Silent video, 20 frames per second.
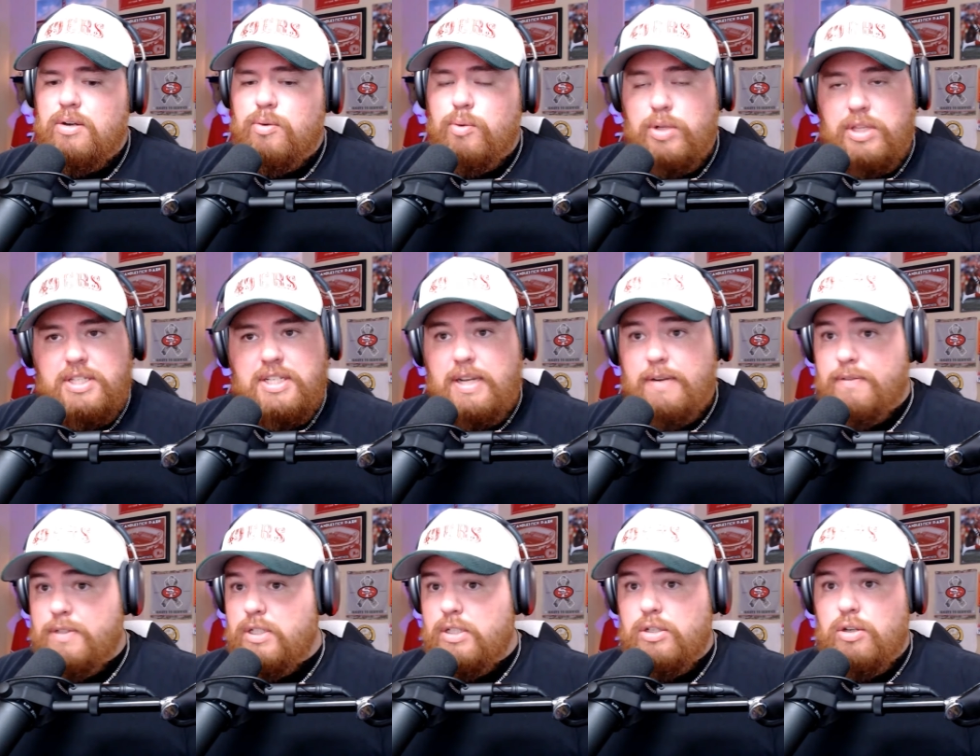Were the San
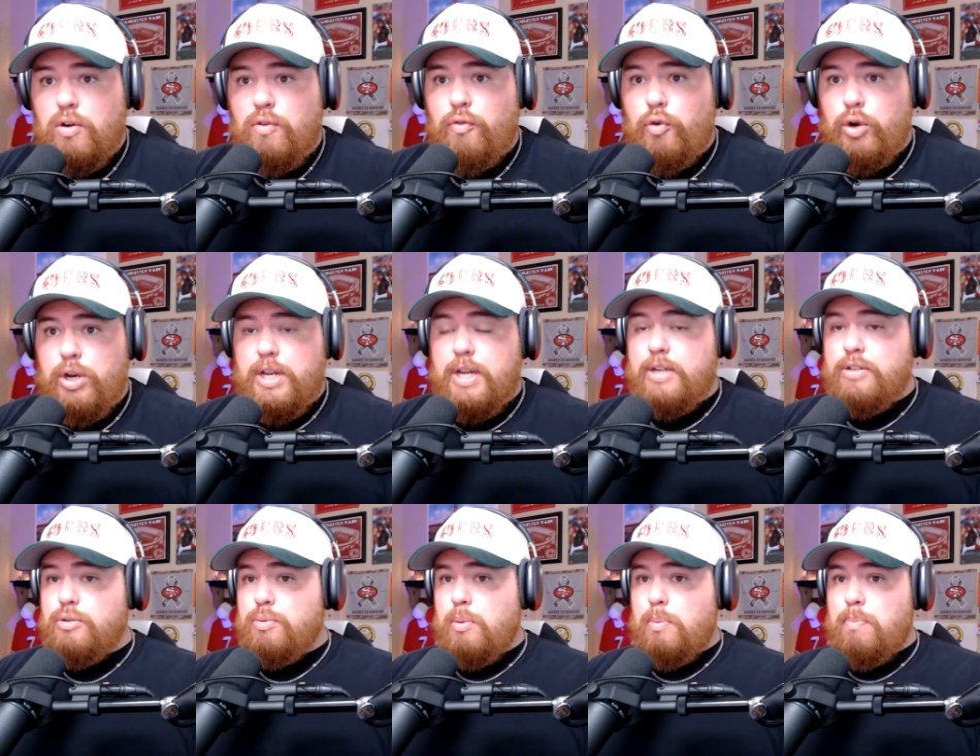Francisco
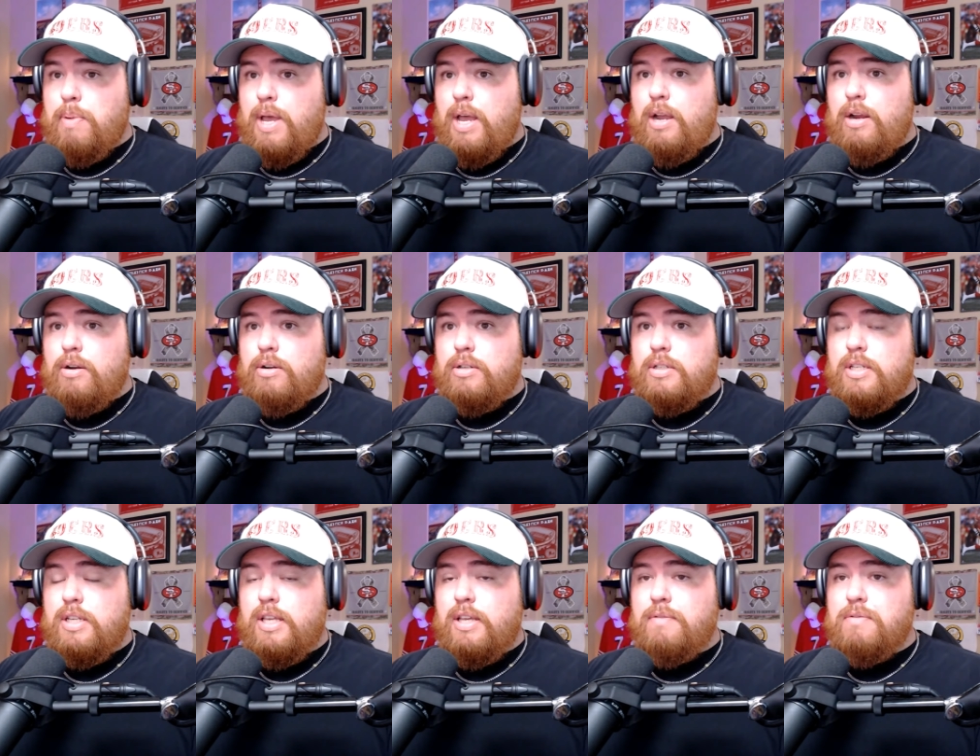49ers prepared
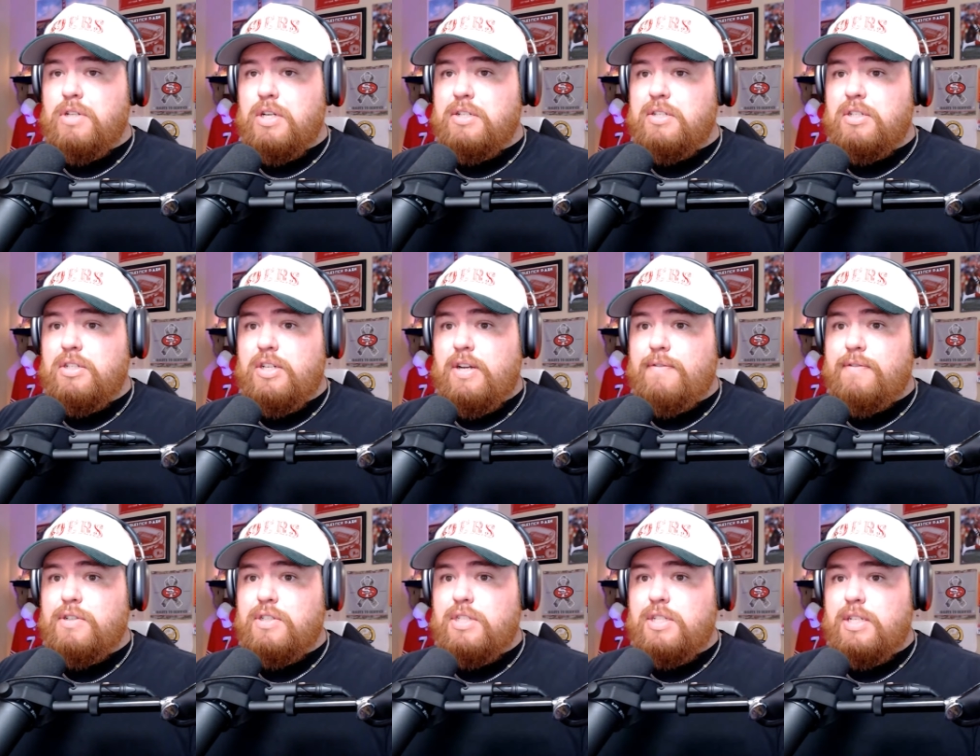to give Justin
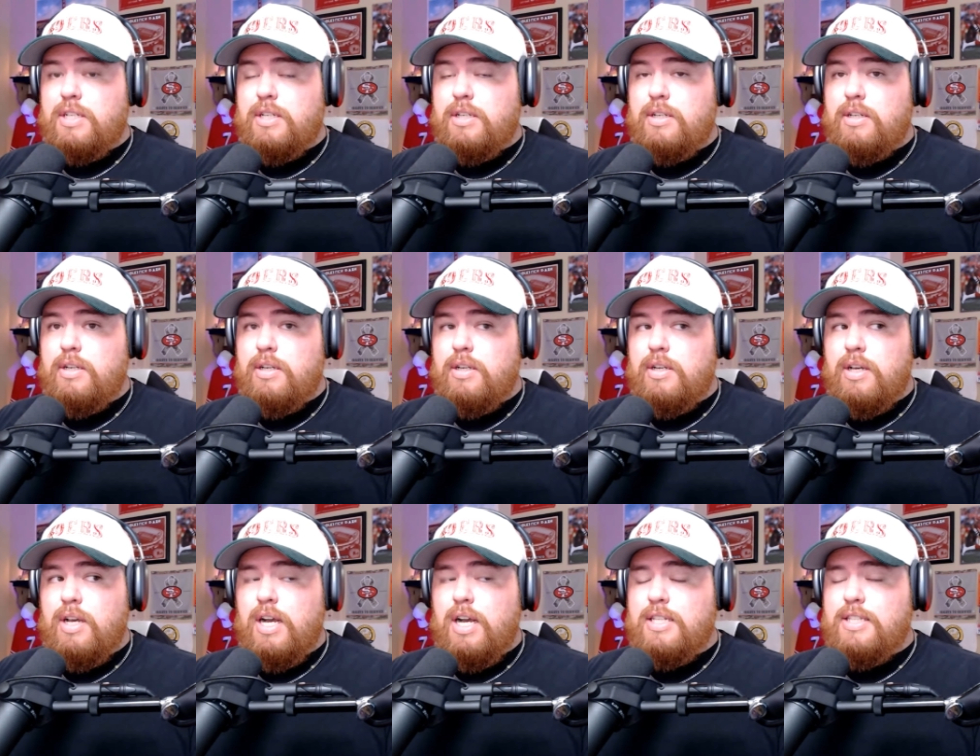Jefferson
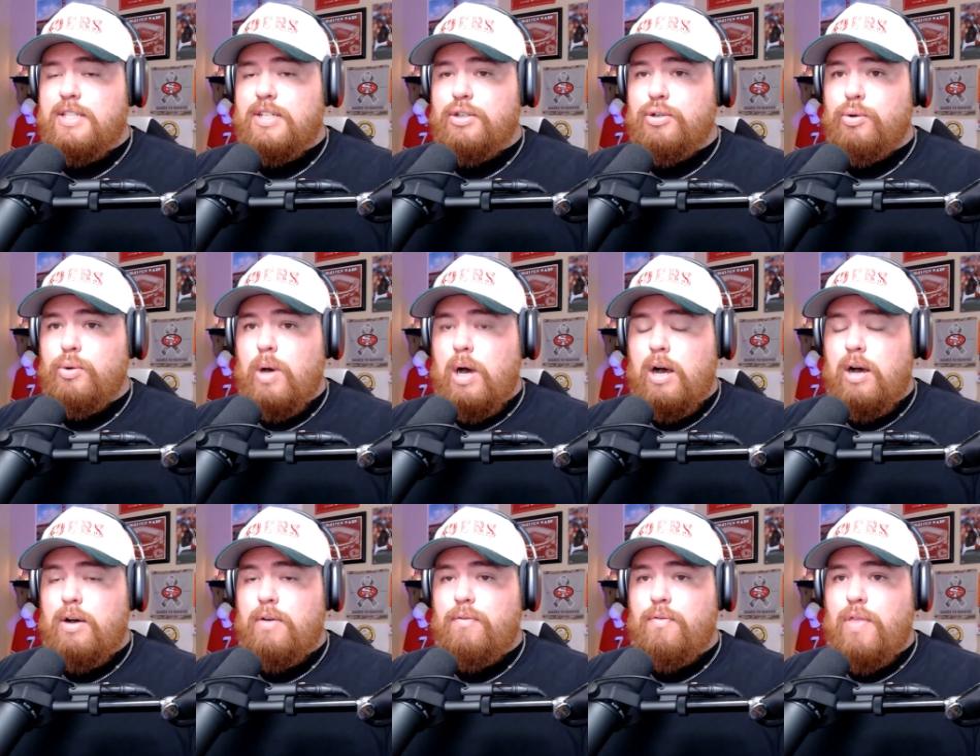a deal
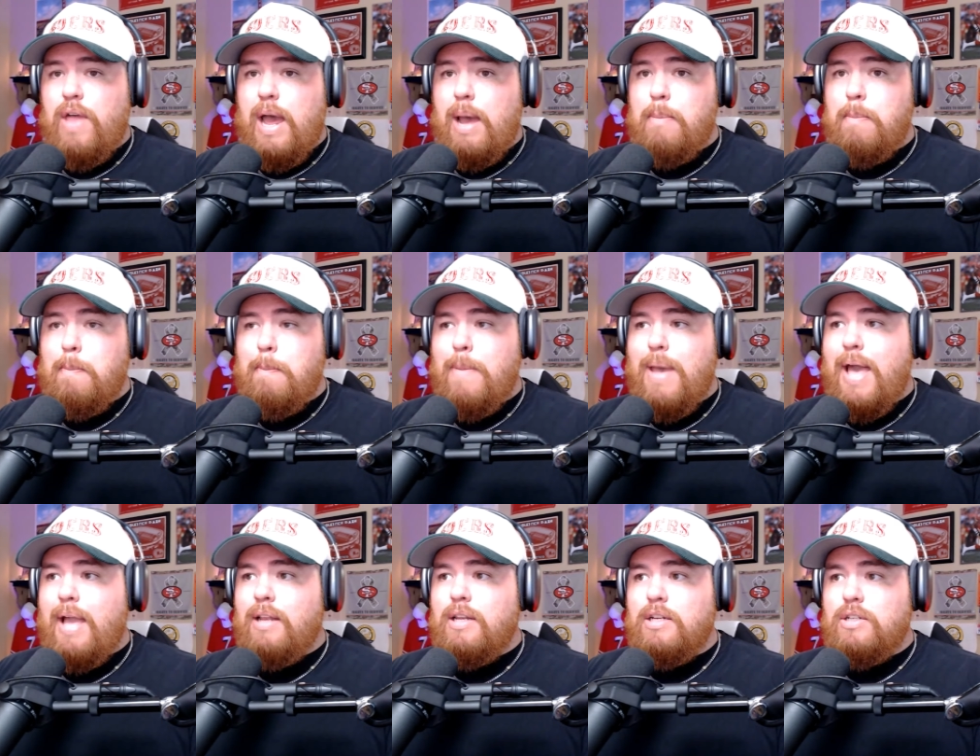of that
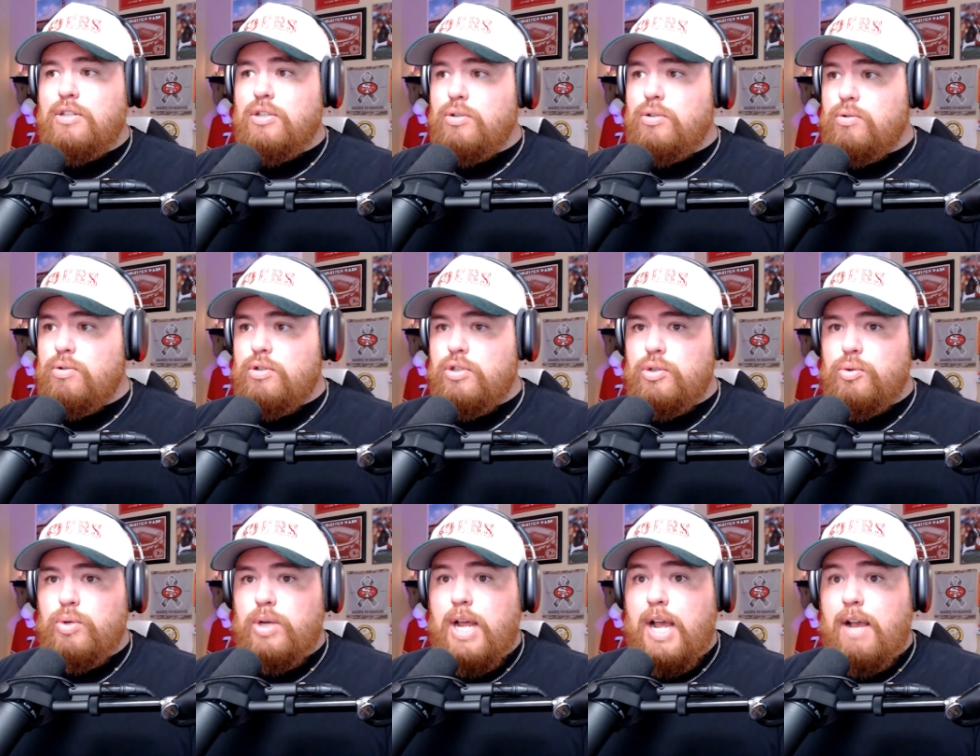magnitude?
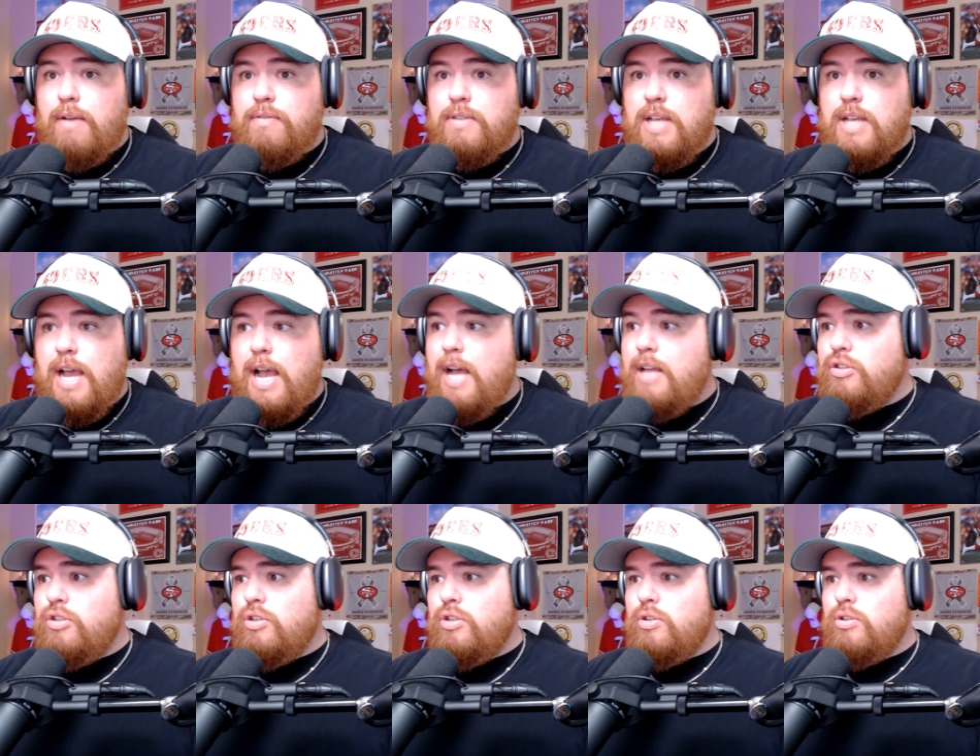You would have to
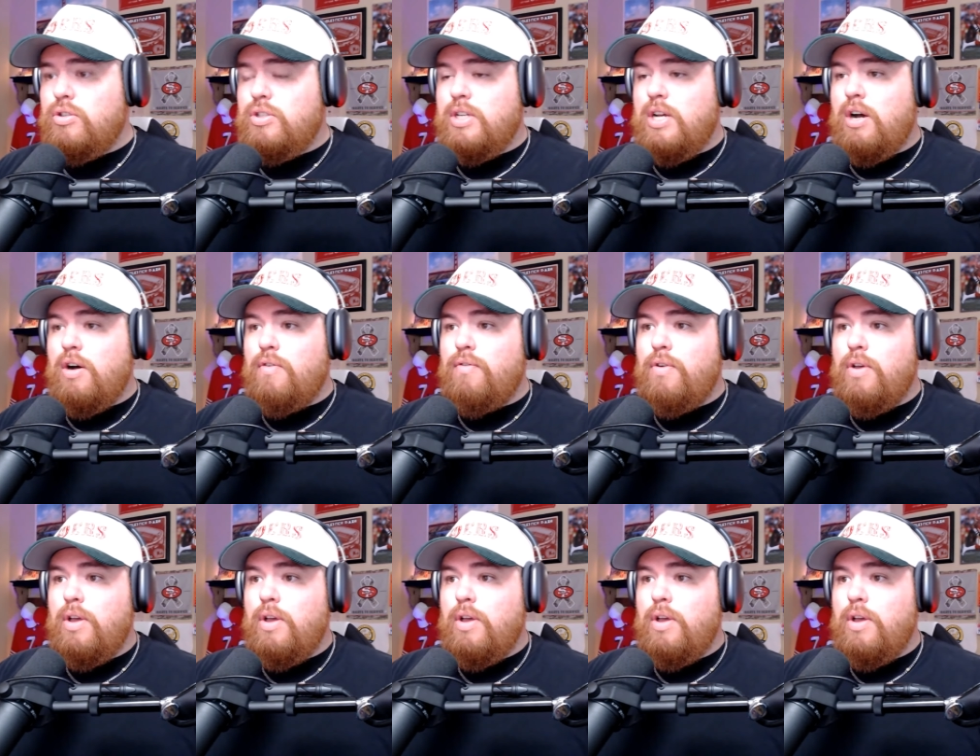ask yourself,